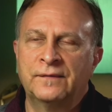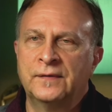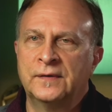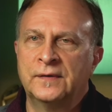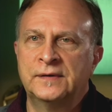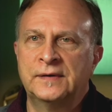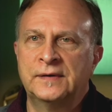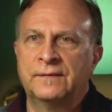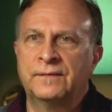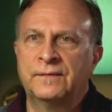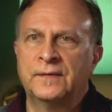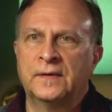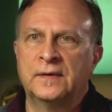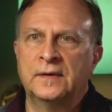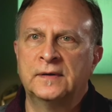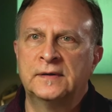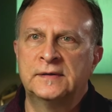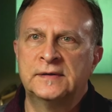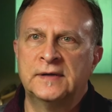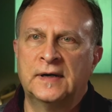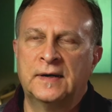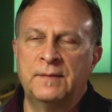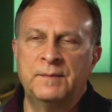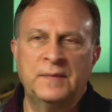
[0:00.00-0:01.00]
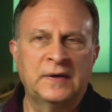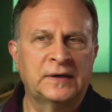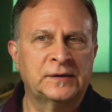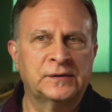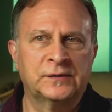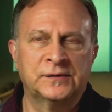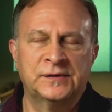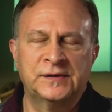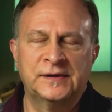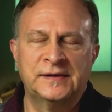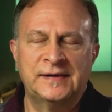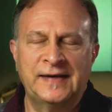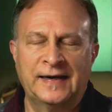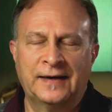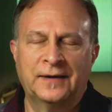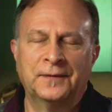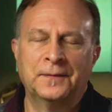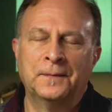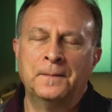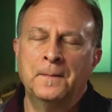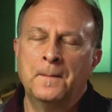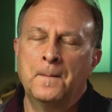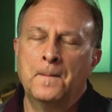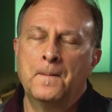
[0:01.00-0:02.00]
for different mixers in
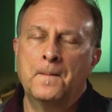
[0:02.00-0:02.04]
town.